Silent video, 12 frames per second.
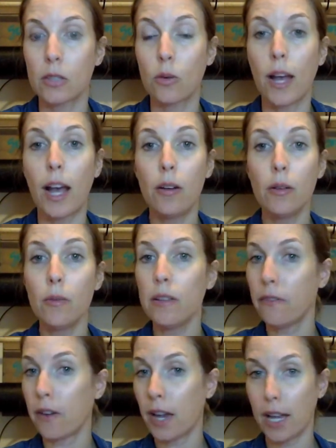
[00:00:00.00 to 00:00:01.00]
So how do
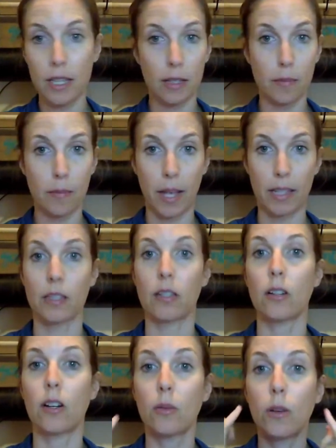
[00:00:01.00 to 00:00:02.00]
we find the
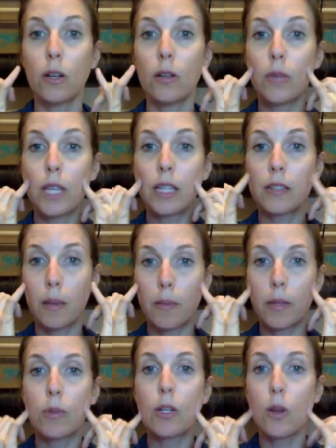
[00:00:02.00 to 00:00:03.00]
masseter? Well,
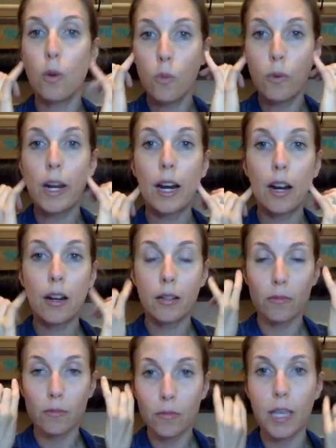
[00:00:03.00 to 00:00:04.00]
we know where
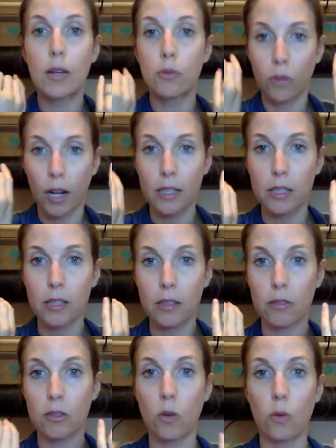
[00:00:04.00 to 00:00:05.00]
it runs
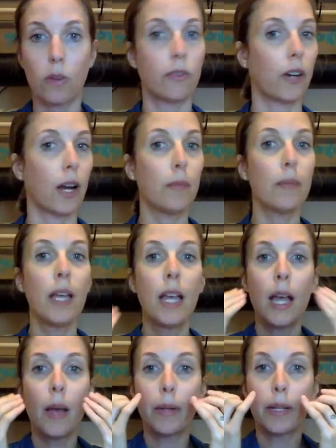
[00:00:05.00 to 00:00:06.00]
to and from,
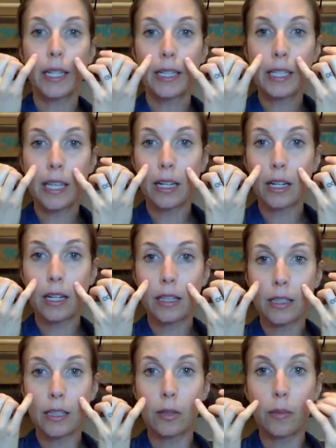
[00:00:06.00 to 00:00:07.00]
but let's get a
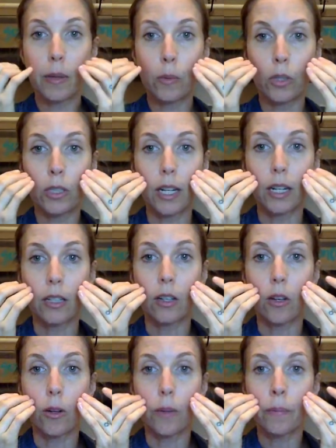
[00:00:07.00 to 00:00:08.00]
little bit more
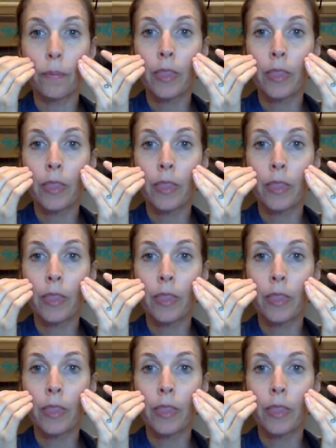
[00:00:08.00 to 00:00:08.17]
technical.